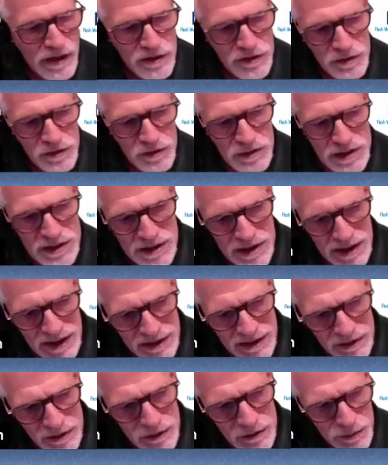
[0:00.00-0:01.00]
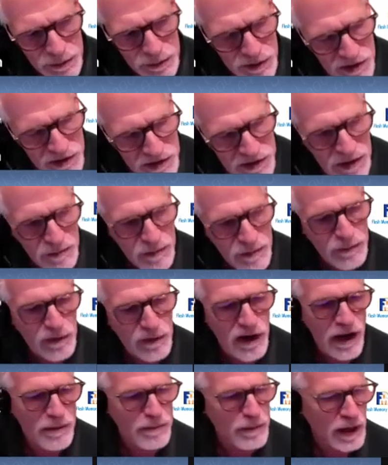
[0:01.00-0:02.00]
So standalone persistent
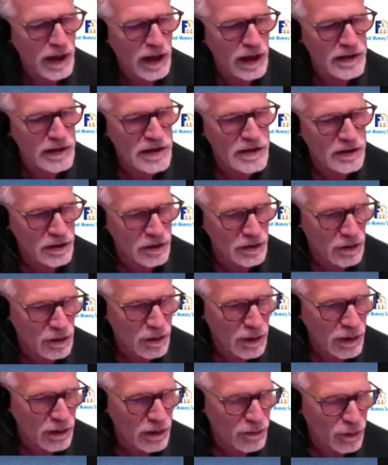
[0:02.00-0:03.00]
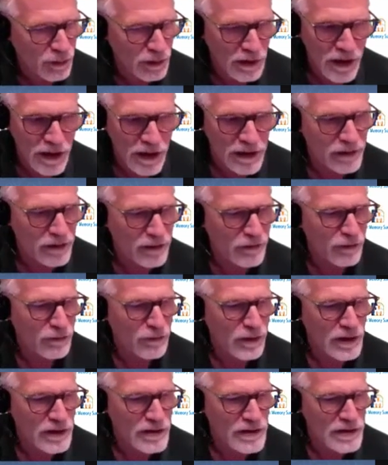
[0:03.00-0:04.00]
memory applications are growing for a lot of
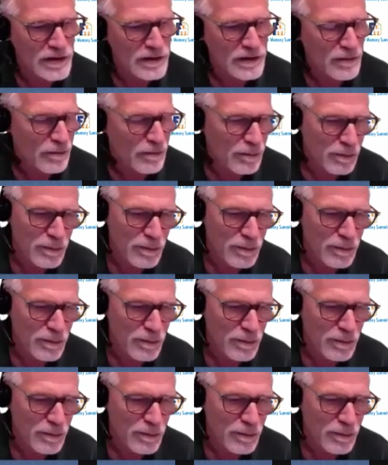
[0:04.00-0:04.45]
different reasons,